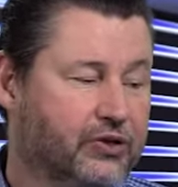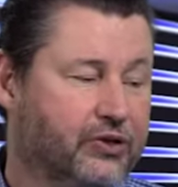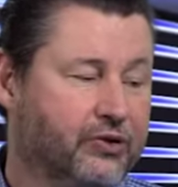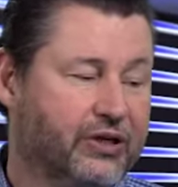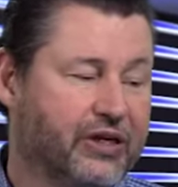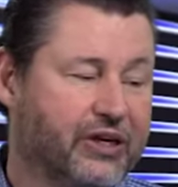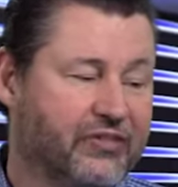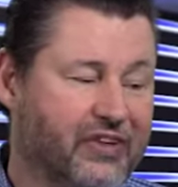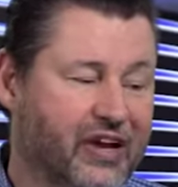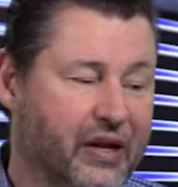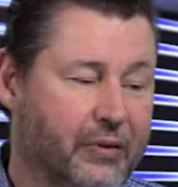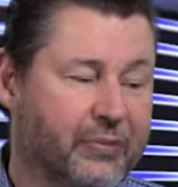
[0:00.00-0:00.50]

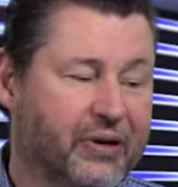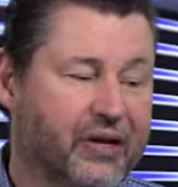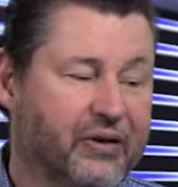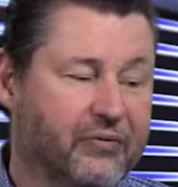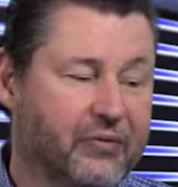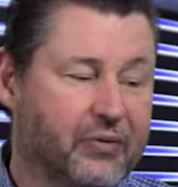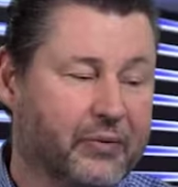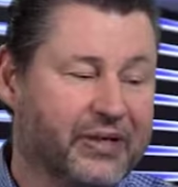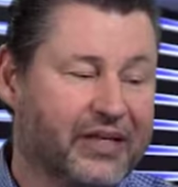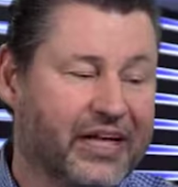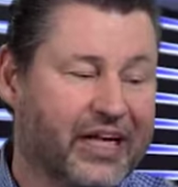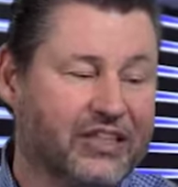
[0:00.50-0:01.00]
During development
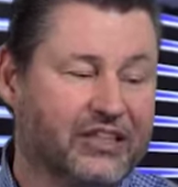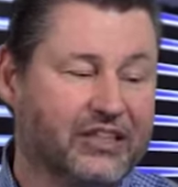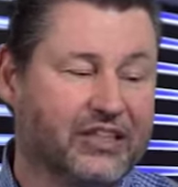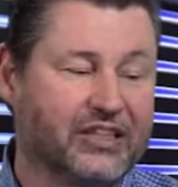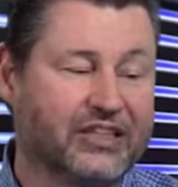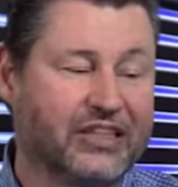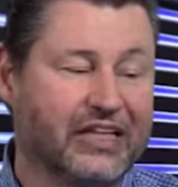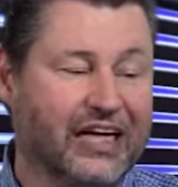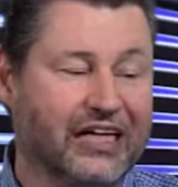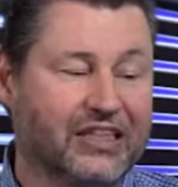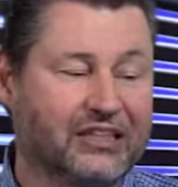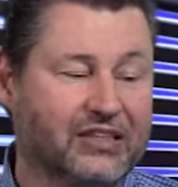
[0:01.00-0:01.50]

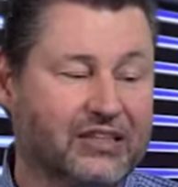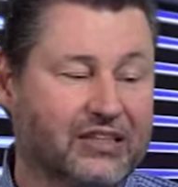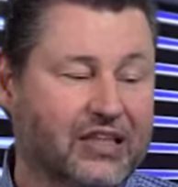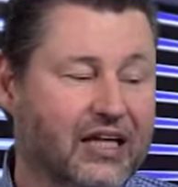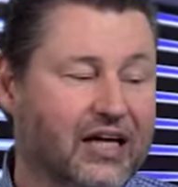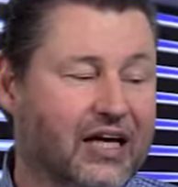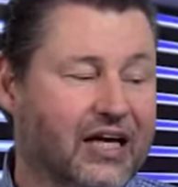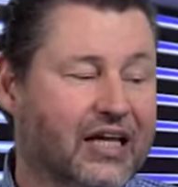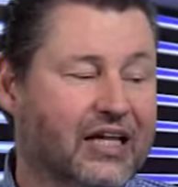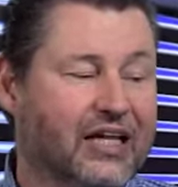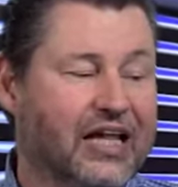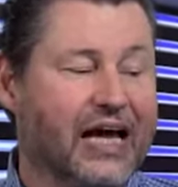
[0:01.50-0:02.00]
implementation, test
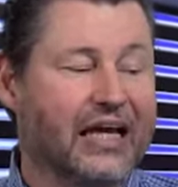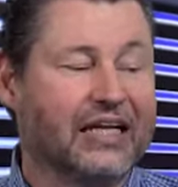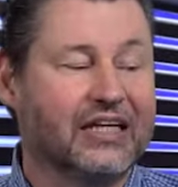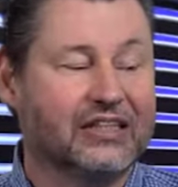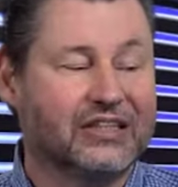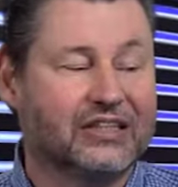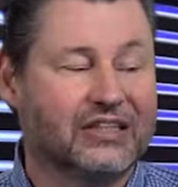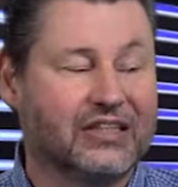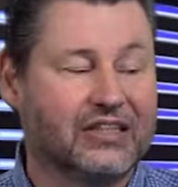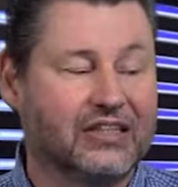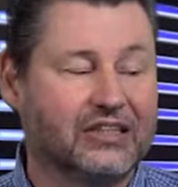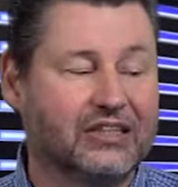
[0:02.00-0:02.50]
that
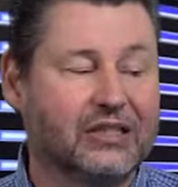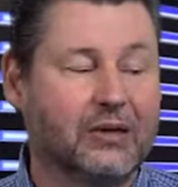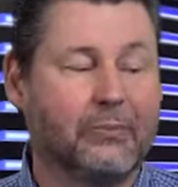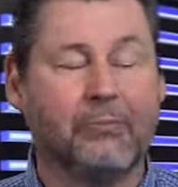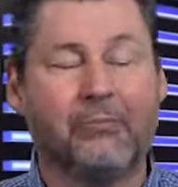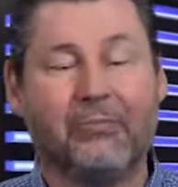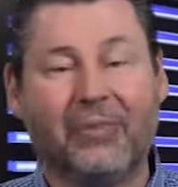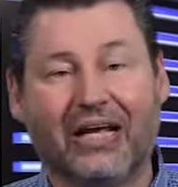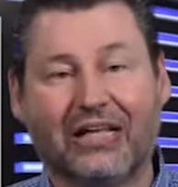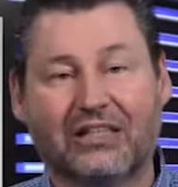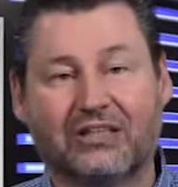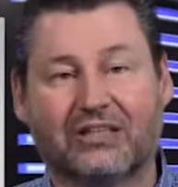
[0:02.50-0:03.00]
the
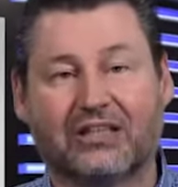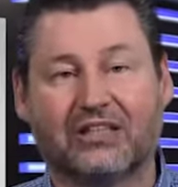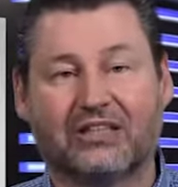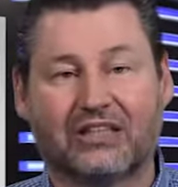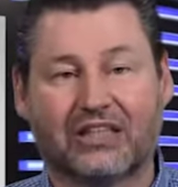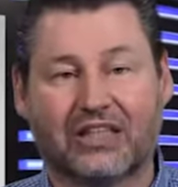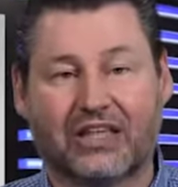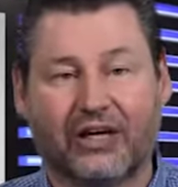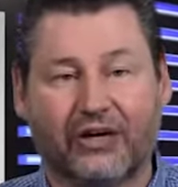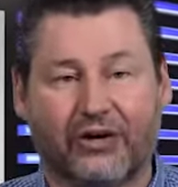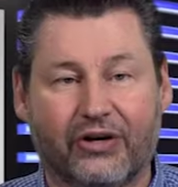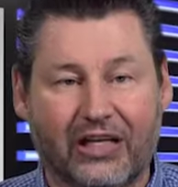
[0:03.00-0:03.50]
system meets the
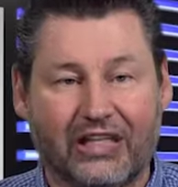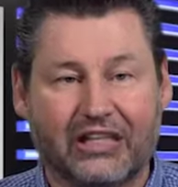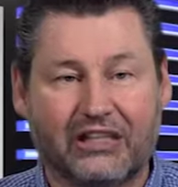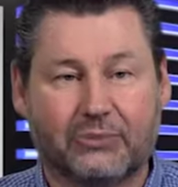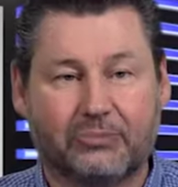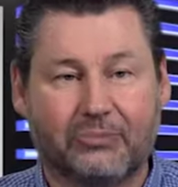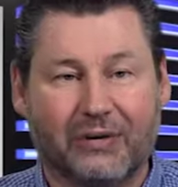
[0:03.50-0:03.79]
security